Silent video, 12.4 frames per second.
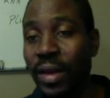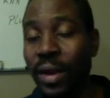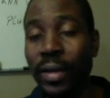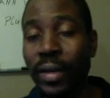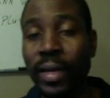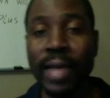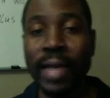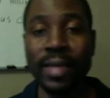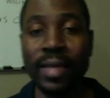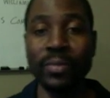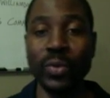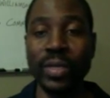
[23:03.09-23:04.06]
Okay, guys.
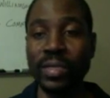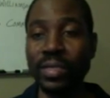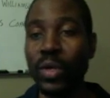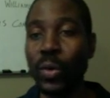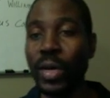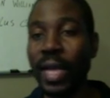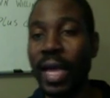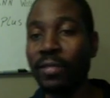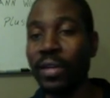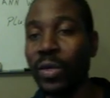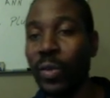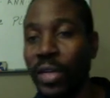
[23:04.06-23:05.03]
Well, since no one have
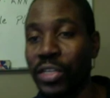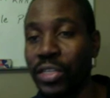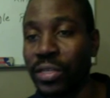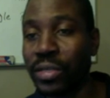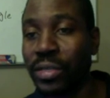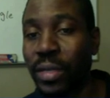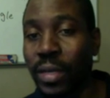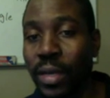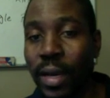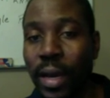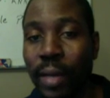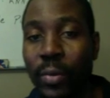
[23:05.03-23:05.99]
any questions,
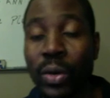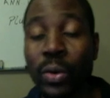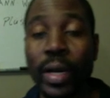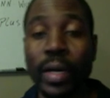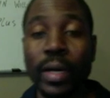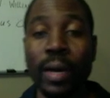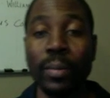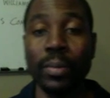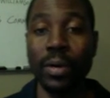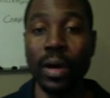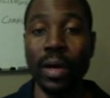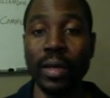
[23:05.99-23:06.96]
I'm gonna go ahead
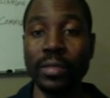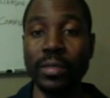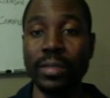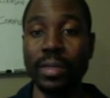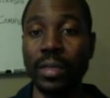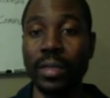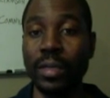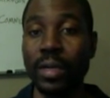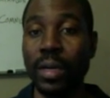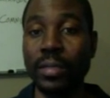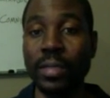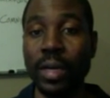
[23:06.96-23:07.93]

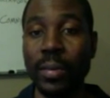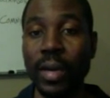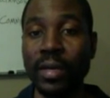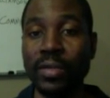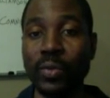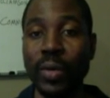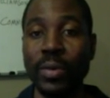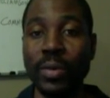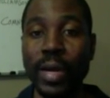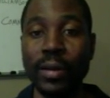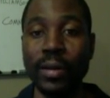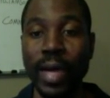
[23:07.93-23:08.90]
and end this webinar
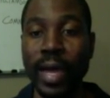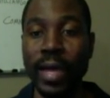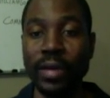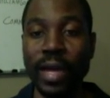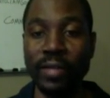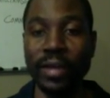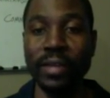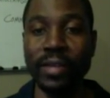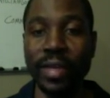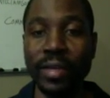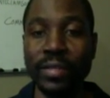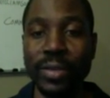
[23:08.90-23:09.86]
right now. Ann, you have
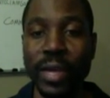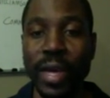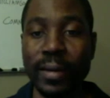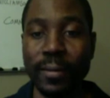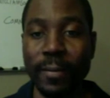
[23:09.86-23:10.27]
anything else to add?